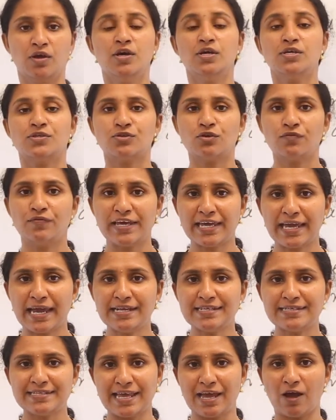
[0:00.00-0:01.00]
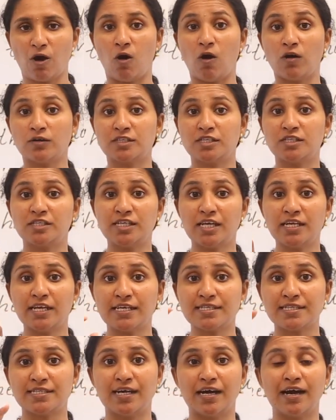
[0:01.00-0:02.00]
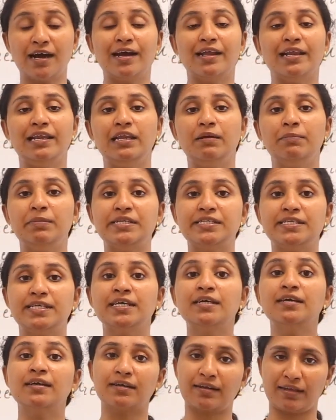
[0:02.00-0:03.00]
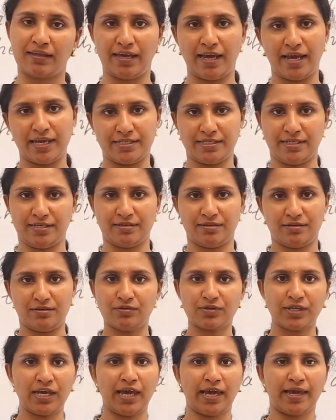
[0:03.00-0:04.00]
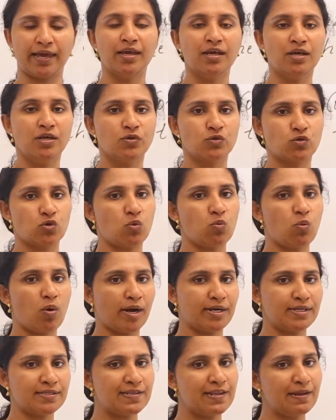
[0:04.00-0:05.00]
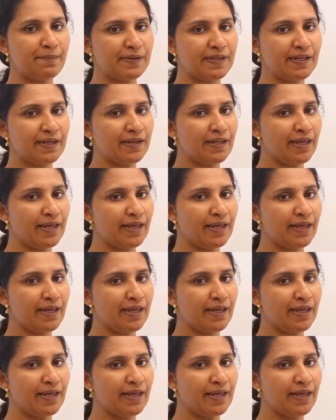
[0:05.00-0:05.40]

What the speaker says: So we can say oxygen as the limiting reagent. Okay. So what is limiting